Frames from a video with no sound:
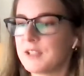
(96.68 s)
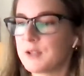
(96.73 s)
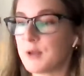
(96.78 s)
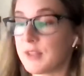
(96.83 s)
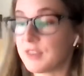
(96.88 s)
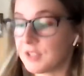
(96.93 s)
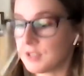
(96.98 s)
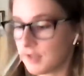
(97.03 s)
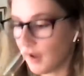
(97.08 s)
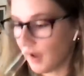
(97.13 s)
so
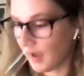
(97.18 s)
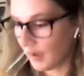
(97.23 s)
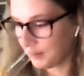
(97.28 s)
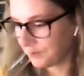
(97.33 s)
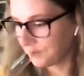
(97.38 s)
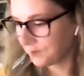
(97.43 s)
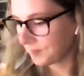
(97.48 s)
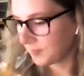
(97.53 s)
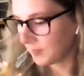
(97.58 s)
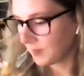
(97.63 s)
at the
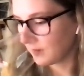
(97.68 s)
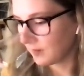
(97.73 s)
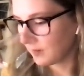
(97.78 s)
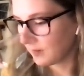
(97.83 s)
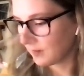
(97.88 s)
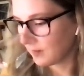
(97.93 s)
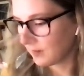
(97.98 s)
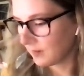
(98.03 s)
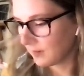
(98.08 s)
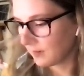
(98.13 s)
top,
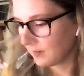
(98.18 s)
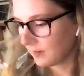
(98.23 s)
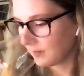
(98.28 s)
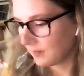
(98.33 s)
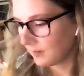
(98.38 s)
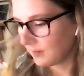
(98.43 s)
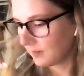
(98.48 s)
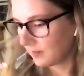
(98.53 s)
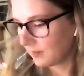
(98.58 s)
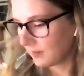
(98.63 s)

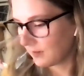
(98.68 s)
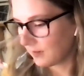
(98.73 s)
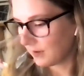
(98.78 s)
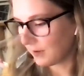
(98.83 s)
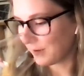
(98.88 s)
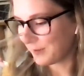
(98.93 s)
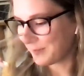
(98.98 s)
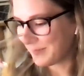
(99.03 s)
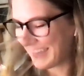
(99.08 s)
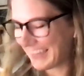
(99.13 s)

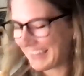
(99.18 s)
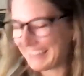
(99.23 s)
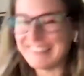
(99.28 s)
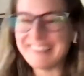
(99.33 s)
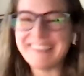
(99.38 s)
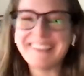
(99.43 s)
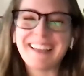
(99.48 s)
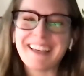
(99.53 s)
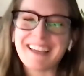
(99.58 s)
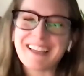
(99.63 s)
oh
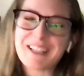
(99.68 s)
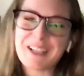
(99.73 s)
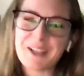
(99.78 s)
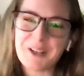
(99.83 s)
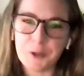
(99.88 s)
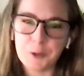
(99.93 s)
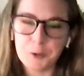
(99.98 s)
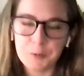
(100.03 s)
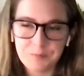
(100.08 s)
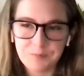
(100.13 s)
man, like
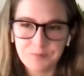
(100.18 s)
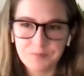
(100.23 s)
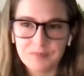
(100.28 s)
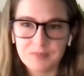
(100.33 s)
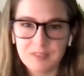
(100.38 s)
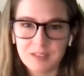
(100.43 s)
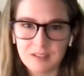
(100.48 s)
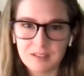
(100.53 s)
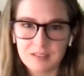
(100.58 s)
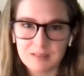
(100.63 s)
so
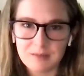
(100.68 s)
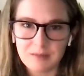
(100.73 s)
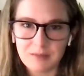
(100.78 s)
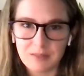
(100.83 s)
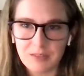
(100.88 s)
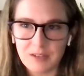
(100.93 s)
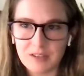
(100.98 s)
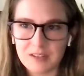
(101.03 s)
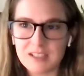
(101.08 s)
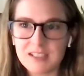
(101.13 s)

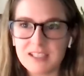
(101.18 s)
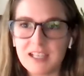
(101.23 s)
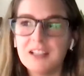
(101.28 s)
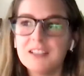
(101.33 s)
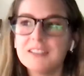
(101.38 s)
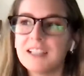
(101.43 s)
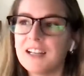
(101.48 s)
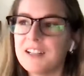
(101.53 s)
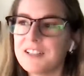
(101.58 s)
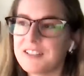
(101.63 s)
the
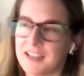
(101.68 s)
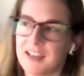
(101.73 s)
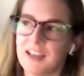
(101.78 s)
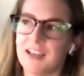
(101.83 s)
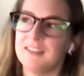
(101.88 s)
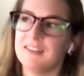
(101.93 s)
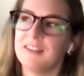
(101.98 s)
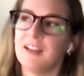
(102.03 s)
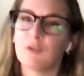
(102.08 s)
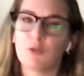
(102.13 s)
telltale
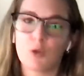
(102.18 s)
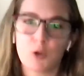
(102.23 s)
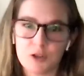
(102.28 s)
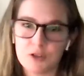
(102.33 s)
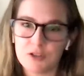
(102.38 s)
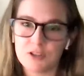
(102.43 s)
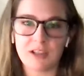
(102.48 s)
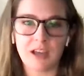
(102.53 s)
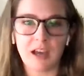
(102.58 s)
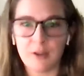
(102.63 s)
sign, of
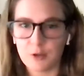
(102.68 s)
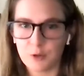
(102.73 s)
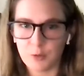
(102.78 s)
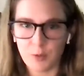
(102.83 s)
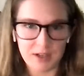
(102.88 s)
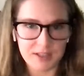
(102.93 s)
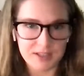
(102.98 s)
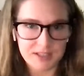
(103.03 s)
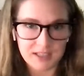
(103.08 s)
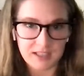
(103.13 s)
course, other
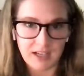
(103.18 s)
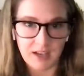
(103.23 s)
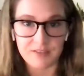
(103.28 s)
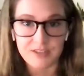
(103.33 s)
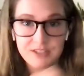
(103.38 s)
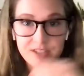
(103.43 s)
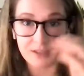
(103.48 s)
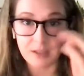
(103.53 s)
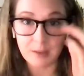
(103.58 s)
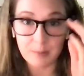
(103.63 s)
wines can have
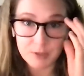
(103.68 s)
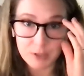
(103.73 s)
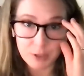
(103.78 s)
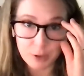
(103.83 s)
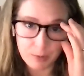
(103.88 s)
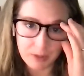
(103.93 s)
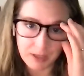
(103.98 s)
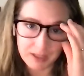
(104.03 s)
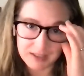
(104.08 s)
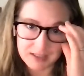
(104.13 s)
this in them
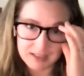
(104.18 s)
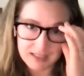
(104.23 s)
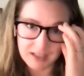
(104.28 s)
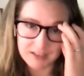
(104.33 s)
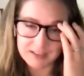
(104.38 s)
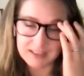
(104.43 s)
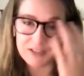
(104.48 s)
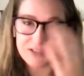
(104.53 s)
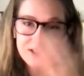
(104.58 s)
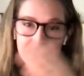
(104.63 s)
too, but like the
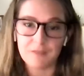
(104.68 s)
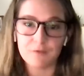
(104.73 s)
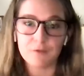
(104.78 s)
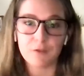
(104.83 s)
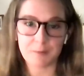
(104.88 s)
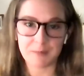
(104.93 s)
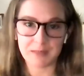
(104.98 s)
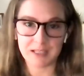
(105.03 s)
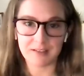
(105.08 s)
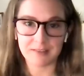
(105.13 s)
telltale sign
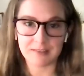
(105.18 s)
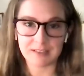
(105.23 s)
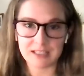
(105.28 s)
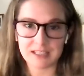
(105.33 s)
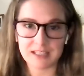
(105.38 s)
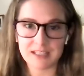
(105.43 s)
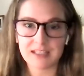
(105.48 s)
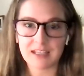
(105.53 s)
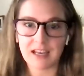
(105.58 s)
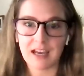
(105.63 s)
for me at
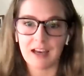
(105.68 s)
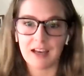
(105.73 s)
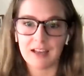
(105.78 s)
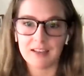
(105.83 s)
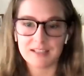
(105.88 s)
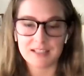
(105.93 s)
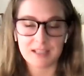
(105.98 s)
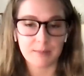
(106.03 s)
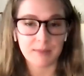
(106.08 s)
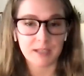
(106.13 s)
least,
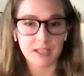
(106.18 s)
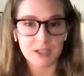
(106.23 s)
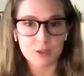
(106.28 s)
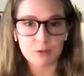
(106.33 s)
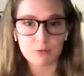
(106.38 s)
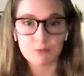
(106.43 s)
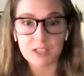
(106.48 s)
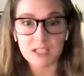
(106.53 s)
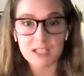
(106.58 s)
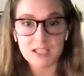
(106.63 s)
that something is
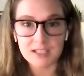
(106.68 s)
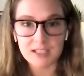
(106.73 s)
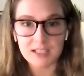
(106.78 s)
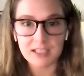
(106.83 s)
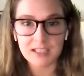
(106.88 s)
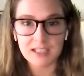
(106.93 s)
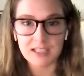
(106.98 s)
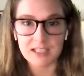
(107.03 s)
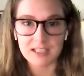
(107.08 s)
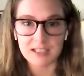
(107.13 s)
a
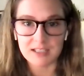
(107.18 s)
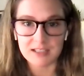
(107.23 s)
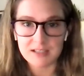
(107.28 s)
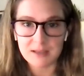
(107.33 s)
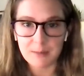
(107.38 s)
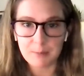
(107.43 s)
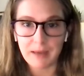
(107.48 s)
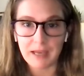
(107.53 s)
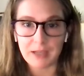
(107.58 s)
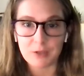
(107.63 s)
Riesling
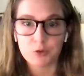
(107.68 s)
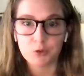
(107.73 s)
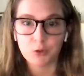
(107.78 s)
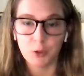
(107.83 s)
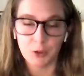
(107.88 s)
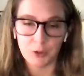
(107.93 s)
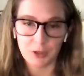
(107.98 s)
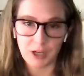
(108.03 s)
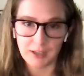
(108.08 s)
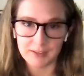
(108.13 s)
is
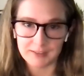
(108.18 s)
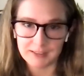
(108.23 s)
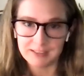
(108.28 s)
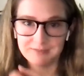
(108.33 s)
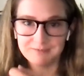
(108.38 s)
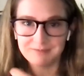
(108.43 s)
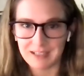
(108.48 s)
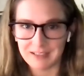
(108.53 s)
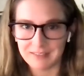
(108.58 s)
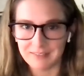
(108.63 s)
petrol on
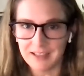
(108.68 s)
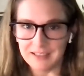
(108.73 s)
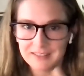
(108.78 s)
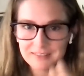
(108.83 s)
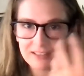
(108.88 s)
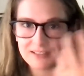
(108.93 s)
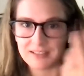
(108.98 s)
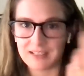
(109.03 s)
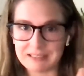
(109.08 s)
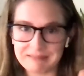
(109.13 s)
it. And like
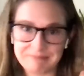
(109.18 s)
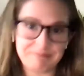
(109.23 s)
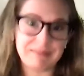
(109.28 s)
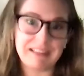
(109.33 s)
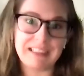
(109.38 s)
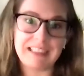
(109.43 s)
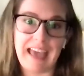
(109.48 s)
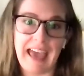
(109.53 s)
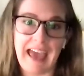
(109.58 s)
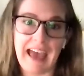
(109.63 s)
that's like
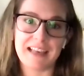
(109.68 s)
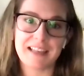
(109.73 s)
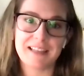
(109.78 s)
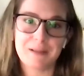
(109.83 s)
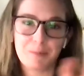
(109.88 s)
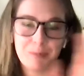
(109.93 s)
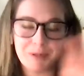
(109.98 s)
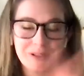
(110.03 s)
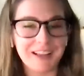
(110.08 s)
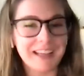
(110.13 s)

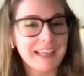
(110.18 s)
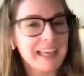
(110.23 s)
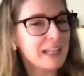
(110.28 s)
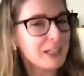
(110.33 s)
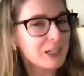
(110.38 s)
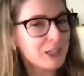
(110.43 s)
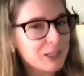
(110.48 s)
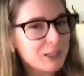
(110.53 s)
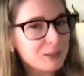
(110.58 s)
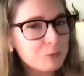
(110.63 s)
gas, but like
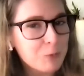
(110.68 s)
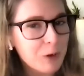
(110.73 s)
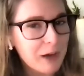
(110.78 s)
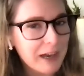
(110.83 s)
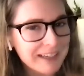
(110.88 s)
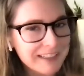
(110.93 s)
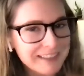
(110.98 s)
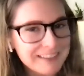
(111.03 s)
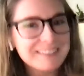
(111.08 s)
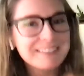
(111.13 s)
in a good
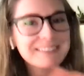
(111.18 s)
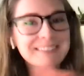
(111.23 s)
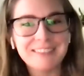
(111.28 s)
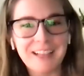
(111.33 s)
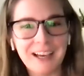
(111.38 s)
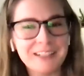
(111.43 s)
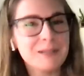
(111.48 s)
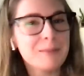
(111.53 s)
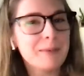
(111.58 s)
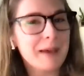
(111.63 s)
way,
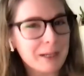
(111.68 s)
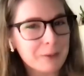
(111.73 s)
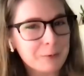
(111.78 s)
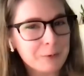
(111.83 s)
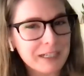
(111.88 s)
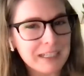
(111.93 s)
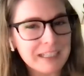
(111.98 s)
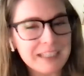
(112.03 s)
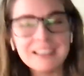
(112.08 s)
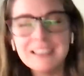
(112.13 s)
not in a bad
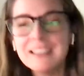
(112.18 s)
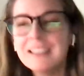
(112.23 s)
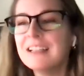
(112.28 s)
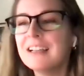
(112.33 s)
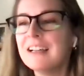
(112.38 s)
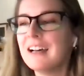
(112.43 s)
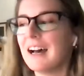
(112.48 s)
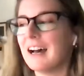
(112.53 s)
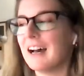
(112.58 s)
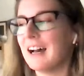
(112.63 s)
way.
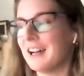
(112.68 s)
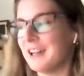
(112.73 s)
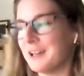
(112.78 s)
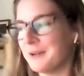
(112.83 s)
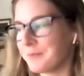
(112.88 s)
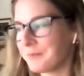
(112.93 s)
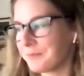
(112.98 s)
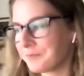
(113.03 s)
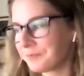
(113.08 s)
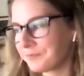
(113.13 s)

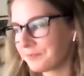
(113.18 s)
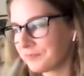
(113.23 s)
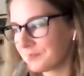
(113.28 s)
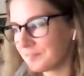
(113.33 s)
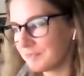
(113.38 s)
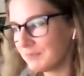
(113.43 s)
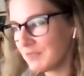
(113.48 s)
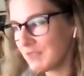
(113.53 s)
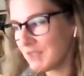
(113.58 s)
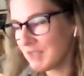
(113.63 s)
And
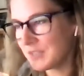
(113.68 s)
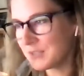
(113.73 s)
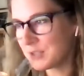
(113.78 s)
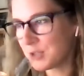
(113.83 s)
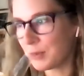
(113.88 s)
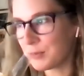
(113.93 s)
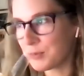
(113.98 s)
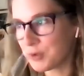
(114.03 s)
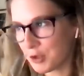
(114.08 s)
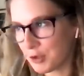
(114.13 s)

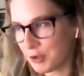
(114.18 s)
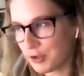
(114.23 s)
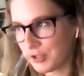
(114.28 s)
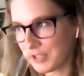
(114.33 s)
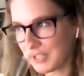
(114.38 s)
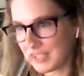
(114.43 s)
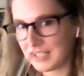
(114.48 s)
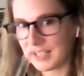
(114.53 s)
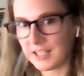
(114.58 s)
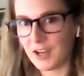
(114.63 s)
so I'm sure you'll
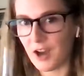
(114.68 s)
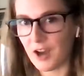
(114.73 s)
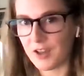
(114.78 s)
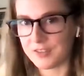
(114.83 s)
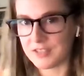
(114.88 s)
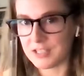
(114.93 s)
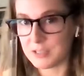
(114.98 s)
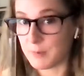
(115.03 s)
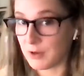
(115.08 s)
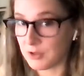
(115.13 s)
get it
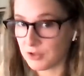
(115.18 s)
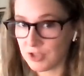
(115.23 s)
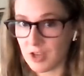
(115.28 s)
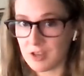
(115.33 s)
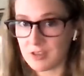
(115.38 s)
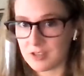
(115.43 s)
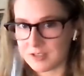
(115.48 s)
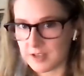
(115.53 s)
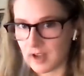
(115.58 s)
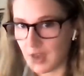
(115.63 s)
on, especially
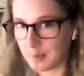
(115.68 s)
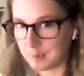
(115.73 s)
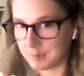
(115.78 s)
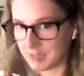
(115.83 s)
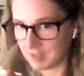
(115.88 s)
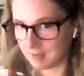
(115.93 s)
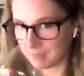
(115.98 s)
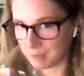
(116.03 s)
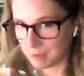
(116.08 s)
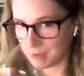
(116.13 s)
on the top,
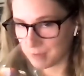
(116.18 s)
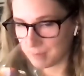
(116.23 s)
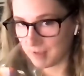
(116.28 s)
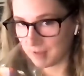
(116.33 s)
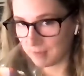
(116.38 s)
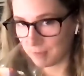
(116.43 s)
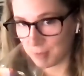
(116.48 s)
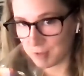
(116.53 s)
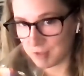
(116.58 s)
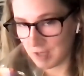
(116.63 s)
like if you're
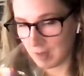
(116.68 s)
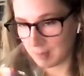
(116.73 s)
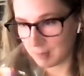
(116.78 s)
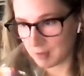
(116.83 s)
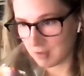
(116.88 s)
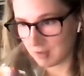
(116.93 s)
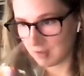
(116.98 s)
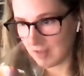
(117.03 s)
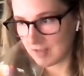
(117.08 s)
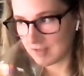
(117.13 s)
smelling from the top of
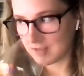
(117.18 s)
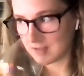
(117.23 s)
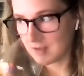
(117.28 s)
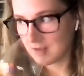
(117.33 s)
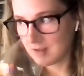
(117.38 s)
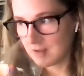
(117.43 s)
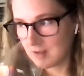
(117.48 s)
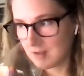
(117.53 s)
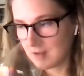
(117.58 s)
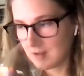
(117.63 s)
your glass,
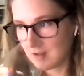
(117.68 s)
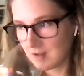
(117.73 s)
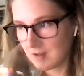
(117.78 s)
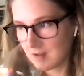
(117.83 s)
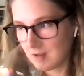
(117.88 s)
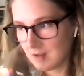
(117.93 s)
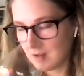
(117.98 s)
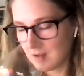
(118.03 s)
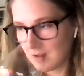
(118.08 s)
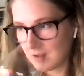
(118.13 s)

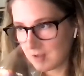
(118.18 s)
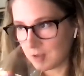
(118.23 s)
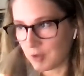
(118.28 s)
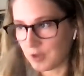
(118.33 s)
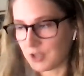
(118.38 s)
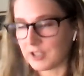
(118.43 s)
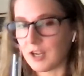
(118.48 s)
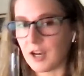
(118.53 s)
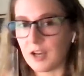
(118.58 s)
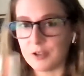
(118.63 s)

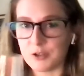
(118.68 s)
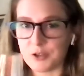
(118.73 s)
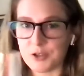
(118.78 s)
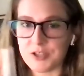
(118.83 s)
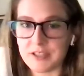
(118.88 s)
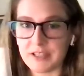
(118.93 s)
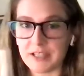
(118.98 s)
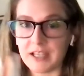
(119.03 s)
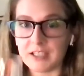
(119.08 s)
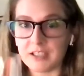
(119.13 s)
you're going to
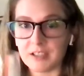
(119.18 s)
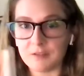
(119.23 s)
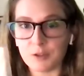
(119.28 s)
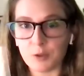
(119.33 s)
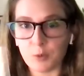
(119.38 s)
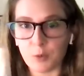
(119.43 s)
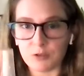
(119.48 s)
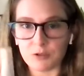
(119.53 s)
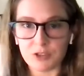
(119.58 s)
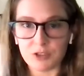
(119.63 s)
understand if
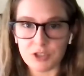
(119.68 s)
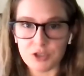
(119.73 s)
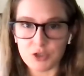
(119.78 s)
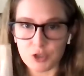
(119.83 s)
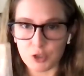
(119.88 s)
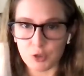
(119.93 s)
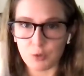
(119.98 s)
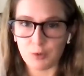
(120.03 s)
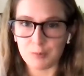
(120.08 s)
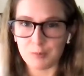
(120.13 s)
you weren't really
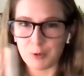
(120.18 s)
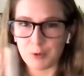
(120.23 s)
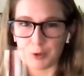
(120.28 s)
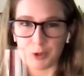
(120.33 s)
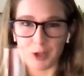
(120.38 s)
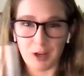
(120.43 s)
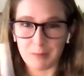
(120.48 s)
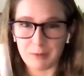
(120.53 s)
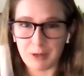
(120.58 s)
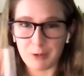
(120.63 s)
sure what you were
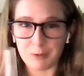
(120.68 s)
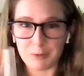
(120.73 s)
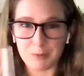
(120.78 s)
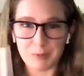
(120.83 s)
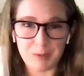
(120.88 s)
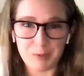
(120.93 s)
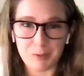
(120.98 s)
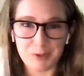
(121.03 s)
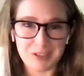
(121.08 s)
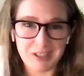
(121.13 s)
talking about when
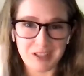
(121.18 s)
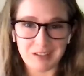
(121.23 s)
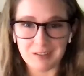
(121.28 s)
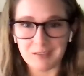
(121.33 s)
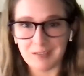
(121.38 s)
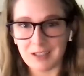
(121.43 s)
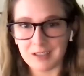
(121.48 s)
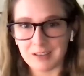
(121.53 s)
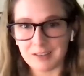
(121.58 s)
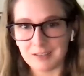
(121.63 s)
people
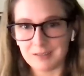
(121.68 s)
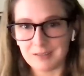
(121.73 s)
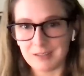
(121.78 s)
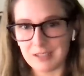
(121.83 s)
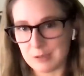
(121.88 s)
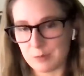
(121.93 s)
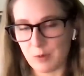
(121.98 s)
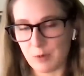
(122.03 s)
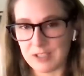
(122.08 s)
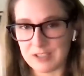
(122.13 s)
said like
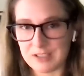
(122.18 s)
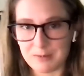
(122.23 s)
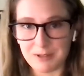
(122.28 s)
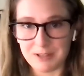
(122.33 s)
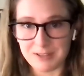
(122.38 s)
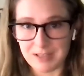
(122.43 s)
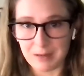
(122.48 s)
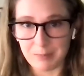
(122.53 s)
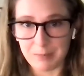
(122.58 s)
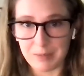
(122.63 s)
this wine
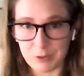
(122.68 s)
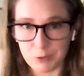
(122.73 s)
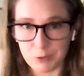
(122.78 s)
smells like